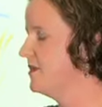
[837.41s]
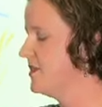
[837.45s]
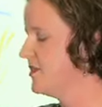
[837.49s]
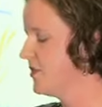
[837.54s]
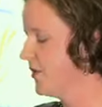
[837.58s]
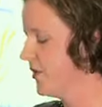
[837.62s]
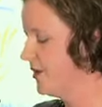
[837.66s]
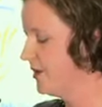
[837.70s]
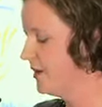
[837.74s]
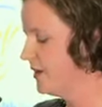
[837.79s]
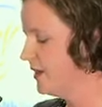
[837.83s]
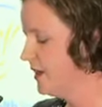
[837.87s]

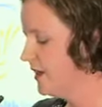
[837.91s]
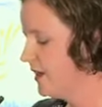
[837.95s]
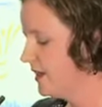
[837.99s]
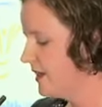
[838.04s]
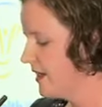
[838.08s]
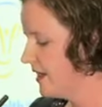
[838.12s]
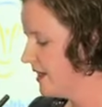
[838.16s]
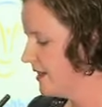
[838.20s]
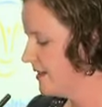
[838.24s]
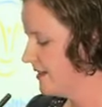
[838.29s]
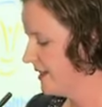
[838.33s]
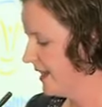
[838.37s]
So
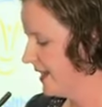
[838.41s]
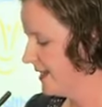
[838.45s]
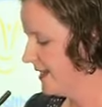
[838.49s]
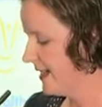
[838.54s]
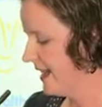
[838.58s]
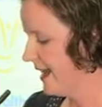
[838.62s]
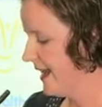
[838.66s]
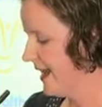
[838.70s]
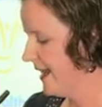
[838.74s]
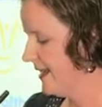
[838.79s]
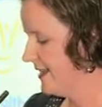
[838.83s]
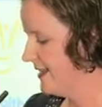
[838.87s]
that
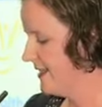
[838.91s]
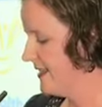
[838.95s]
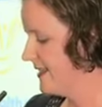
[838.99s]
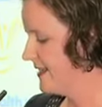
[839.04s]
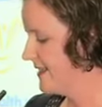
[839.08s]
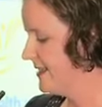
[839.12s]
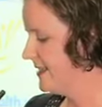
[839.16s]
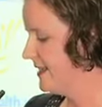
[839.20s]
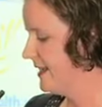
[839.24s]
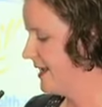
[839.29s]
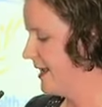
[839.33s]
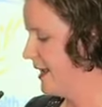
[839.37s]

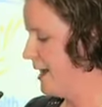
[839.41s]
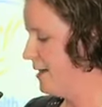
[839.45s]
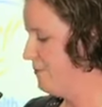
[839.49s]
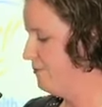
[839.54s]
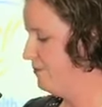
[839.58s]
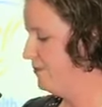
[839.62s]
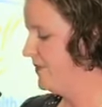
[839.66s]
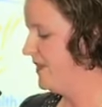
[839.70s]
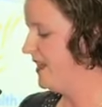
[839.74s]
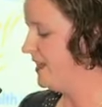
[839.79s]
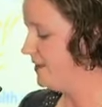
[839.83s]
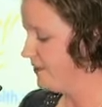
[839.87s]
has
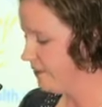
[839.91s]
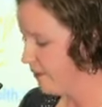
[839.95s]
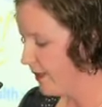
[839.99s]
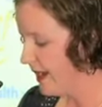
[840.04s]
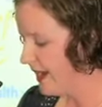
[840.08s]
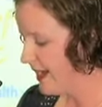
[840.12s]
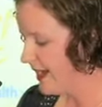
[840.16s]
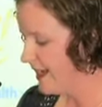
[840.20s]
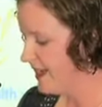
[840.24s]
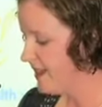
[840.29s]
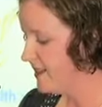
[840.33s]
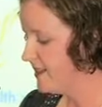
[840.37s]

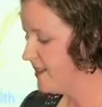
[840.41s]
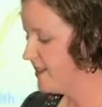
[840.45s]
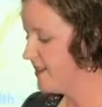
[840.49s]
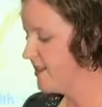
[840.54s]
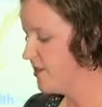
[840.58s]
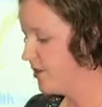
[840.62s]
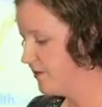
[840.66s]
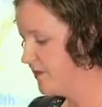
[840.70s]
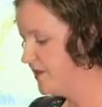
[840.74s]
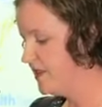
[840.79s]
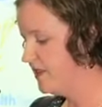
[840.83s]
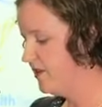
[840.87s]
giveways,
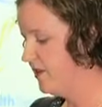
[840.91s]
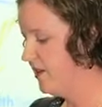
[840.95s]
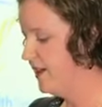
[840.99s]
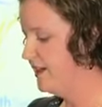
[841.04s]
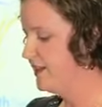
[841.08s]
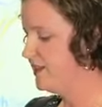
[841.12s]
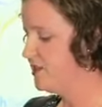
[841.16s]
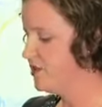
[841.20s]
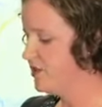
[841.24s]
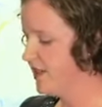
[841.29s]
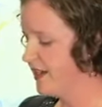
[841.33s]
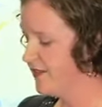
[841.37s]
stop
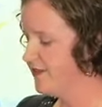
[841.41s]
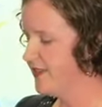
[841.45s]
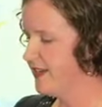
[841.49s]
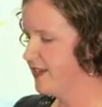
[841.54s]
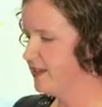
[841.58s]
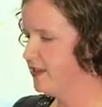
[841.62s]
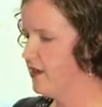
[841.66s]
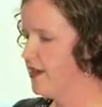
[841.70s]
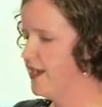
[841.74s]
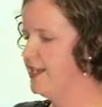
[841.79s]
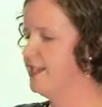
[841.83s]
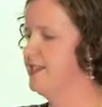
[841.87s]
signs, traffic
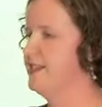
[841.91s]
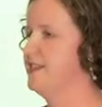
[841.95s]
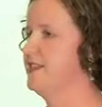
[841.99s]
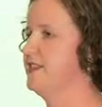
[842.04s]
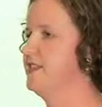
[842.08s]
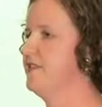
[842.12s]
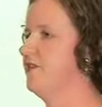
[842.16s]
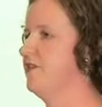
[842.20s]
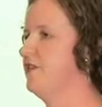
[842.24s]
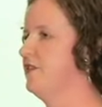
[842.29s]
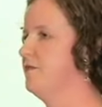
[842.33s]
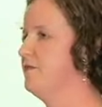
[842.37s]
lights.
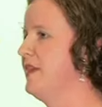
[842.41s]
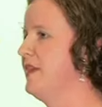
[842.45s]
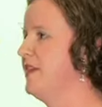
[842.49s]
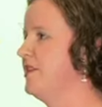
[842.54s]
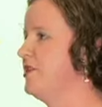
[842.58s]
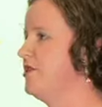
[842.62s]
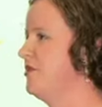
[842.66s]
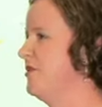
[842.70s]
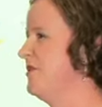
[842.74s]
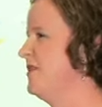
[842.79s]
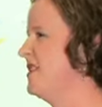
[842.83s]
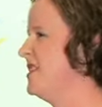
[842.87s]
It's a
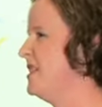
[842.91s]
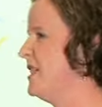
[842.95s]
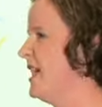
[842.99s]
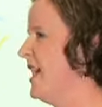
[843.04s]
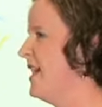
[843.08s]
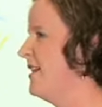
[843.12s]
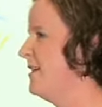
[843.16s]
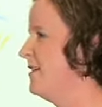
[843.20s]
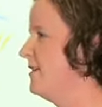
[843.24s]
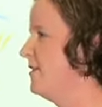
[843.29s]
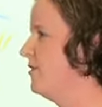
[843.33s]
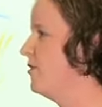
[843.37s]
mixture of
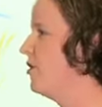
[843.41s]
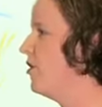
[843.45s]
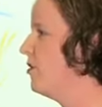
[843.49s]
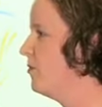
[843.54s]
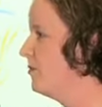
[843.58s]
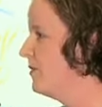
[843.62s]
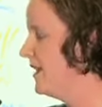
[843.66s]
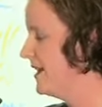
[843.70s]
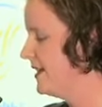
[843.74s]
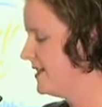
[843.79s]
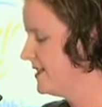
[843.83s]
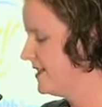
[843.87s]
standard and
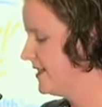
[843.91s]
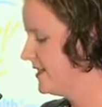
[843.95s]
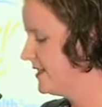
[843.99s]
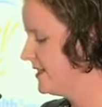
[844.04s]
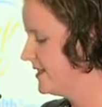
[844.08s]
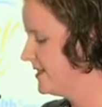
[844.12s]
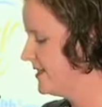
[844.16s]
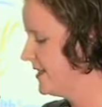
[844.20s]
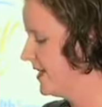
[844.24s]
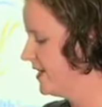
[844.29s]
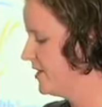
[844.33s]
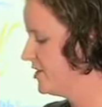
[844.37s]
complex
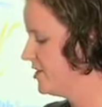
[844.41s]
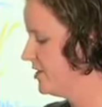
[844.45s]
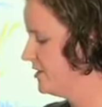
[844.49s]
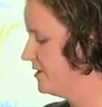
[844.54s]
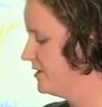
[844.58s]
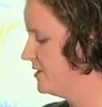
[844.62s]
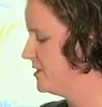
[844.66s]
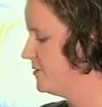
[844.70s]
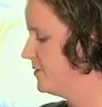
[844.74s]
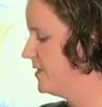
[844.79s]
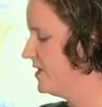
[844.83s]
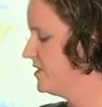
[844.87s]

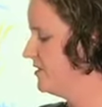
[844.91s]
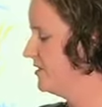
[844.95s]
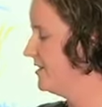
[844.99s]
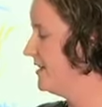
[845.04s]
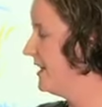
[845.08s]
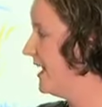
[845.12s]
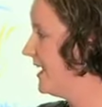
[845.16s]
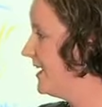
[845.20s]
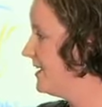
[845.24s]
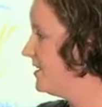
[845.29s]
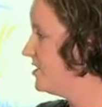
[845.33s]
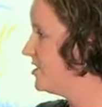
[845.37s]
intersections. We do
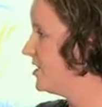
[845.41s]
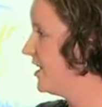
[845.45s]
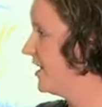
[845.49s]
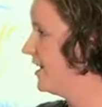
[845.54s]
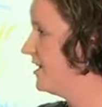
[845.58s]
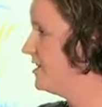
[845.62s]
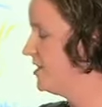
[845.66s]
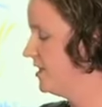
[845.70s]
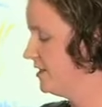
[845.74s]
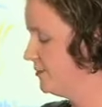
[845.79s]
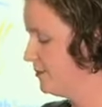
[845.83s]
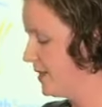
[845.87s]
lane
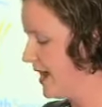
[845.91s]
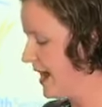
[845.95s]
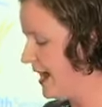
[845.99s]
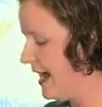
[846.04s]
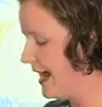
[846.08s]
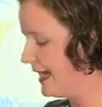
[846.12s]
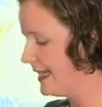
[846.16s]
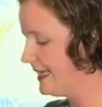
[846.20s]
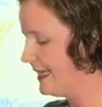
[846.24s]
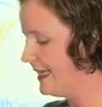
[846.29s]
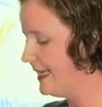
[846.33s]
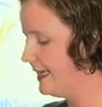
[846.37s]
changing,
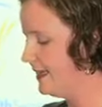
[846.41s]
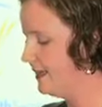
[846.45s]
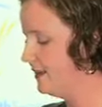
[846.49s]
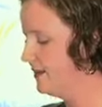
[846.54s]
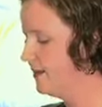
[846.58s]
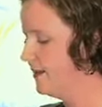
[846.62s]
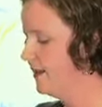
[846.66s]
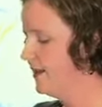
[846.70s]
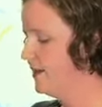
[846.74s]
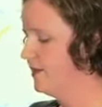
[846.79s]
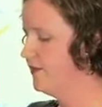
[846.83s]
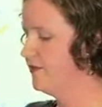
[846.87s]
parking,
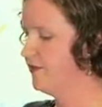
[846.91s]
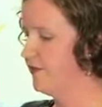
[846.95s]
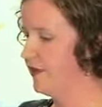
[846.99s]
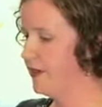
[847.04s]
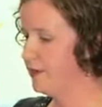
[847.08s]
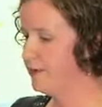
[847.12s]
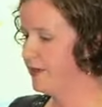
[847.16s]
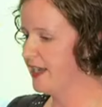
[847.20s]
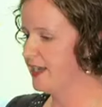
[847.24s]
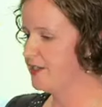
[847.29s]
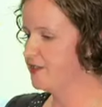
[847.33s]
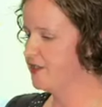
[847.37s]

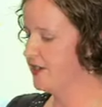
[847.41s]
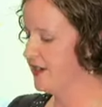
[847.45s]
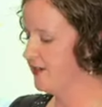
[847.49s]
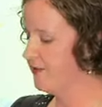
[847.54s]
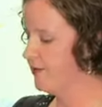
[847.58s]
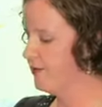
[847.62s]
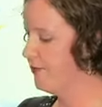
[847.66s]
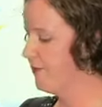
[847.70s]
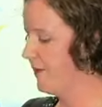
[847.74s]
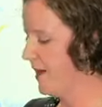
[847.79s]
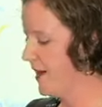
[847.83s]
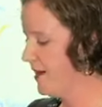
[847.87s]
freeway
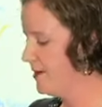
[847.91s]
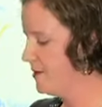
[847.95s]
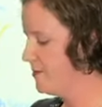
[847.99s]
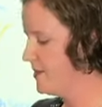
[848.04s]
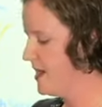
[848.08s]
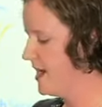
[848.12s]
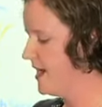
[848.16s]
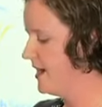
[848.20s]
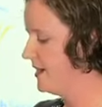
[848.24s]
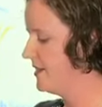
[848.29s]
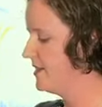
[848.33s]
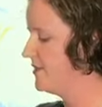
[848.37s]
travel,
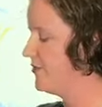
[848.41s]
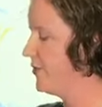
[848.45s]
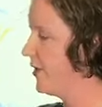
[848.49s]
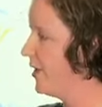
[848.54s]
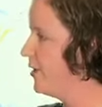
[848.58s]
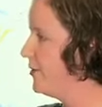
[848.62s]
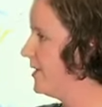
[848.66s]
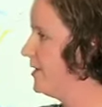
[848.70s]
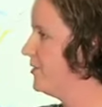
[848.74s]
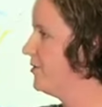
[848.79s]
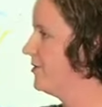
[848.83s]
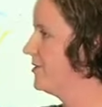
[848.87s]
roundabouts,
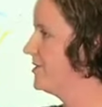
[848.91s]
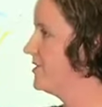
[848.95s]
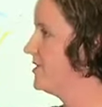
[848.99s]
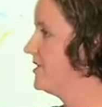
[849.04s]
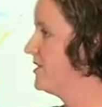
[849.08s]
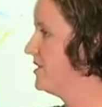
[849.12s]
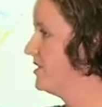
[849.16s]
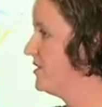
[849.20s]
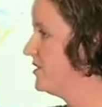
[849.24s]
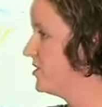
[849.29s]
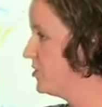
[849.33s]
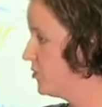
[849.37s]
railway
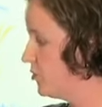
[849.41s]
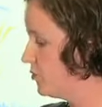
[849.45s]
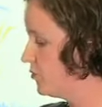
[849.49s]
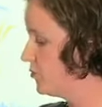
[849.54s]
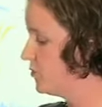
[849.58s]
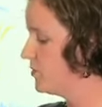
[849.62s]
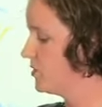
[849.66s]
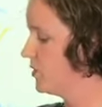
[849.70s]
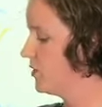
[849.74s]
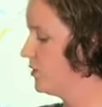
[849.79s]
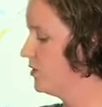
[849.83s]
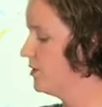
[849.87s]
crossings,
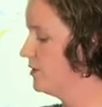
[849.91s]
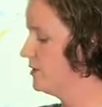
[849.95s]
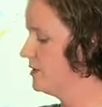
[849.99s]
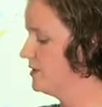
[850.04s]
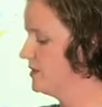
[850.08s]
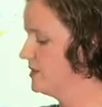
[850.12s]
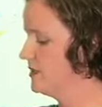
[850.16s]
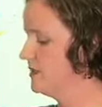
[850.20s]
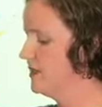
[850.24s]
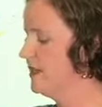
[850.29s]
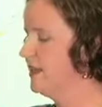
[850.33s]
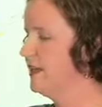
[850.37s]
school
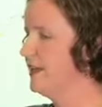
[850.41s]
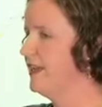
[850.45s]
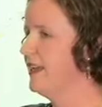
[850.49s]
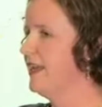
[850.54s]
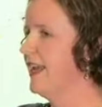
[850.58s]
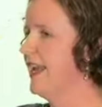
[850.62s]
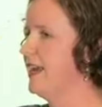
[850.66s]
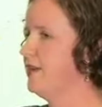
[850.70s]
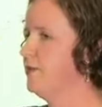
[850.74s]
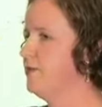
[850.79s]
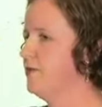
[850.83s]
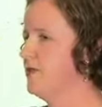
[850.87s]
zones,
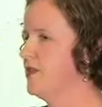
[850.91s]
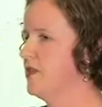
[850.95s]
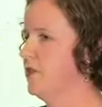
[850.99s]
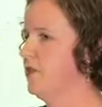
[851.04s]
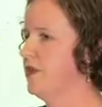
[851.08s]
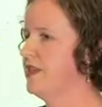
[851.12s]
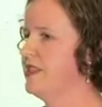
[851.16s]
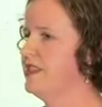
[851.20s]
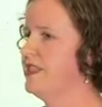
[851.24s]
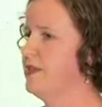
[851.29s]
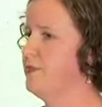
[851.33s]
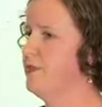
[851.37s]
and also
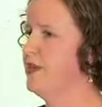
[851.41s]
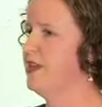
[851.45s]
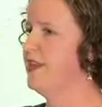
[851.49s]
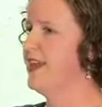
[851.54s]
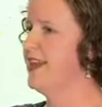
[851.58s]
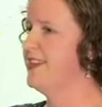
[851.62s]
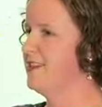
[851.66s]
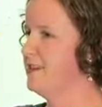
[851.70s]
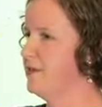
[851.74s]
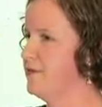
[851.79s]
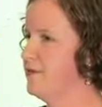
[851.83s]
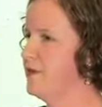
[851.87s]
a
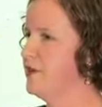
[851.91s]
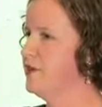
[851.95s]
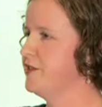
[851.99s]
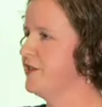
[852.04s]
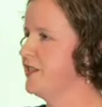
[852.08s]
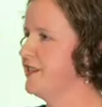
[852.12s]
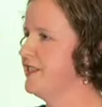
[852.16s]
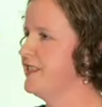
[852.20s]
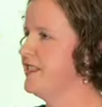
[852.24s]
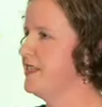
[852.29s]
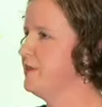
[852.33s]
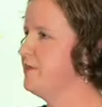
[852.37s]
simulated
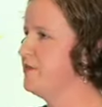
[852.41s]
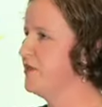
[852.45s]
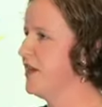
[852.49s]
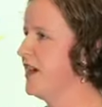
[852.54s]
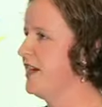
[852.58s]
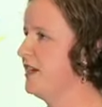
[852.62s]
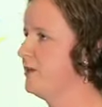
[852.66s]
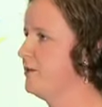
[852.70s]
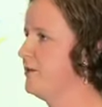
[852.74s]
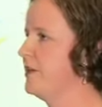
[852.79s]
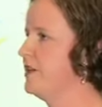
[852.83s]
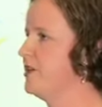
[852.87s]
emergency
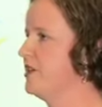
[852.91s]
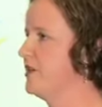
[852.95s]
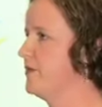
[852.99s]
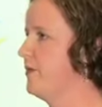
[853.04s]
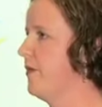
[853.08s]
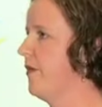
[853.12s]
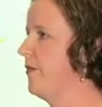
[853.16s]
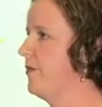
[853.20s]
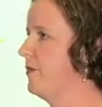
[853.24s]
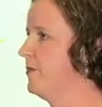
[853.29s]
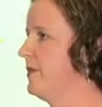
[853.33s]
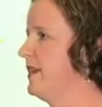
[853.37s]
brake, which is
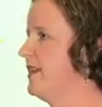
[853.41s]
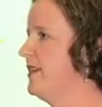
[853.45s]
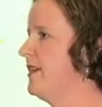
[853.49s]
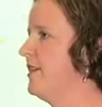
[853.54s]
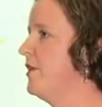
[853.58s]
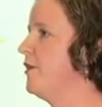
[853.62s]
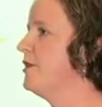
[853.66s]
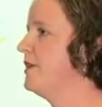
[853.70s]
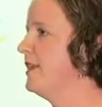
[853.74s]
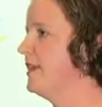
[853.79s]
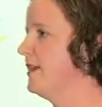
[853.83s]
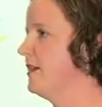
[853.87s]
probably the
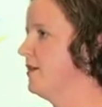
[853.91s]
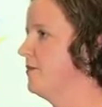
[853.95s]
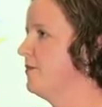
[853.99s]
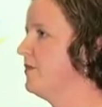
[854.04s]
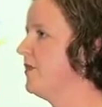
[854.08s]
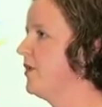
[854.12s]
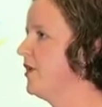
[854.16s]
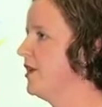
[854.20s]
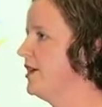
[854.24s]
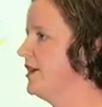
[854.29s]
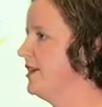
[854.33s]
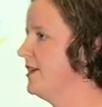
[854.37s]
only
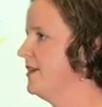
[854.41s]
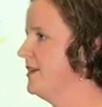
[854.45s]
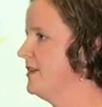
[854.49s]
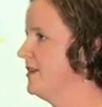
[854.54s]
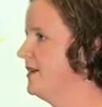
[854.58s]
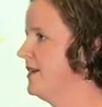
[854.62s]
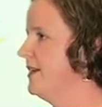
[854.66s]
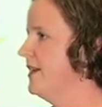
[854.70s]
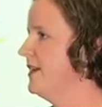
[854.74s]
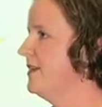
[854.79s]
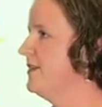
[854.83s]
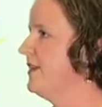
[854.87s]
component
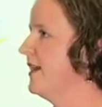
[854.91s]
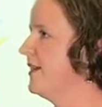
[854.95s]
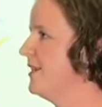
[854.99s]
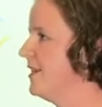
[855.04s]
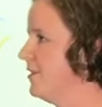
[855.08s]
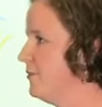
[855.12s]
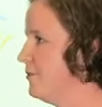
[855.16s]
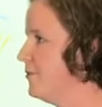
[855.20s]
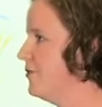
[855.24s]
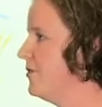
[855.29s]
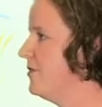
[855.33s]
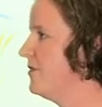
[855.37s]
that
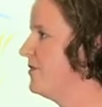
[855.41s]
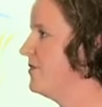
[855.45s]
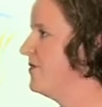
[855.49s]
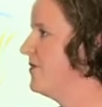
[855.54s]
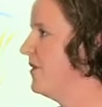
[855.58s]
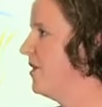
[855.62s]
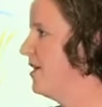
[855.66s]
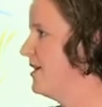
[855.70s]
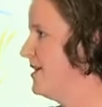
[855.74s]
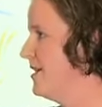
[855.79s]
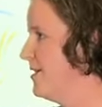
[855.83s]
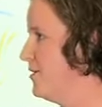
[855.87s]
you wouldn't
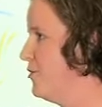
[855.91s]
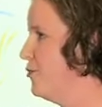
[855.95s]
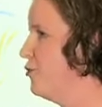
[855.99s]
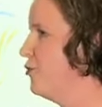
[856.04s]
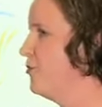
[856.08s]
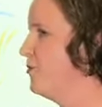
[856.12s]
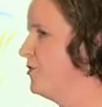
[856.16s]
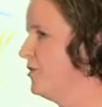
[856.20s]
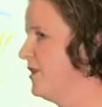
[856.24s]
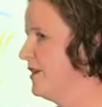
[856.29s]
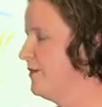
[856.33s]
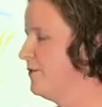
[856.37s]
find in
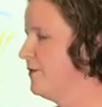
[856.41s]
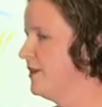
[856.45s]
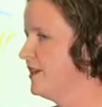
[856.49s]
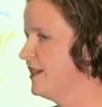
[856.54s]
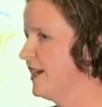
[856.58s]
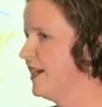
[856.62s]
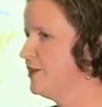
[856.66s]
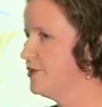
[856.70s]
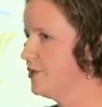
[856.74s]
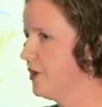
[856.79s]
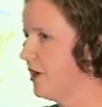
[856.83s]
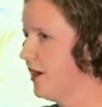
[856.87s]
normal
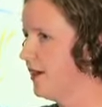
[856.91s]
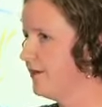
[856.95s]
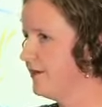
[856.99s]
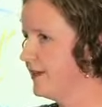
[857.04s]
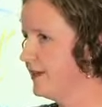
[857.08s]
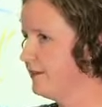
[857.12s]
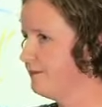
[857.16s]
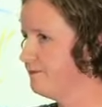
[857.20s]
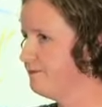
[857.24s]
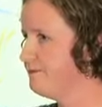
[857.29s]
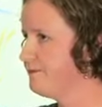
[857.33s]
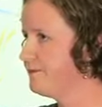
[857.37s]
everyday
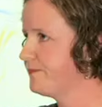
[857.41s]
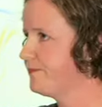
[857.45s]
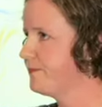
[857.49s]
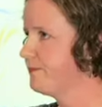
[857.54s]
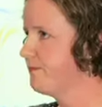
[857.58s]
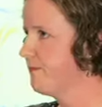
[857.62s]
driving.